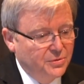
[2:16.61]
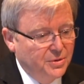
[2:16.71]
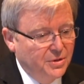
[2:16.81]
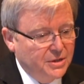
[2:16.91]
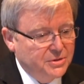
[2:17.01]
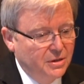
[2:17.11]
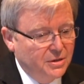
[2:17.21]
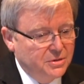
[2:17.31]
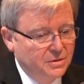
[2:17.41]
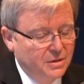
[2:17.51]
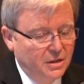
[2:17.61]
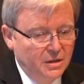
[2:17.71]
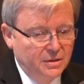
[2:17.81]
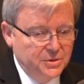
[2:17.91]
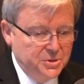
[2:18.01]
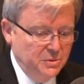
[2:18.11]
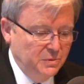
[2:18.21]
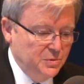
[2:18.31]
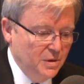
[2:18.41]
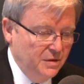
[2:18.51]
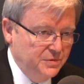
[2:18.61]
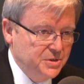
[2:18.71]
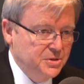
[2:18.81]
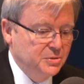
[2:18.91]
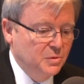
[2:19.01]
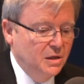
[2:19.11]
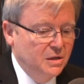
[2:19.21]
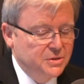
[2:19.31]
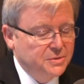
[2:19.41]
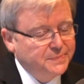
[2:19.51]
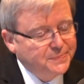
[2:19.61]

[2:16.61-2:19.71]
through to the next election. The issue of a draft doesn't arise.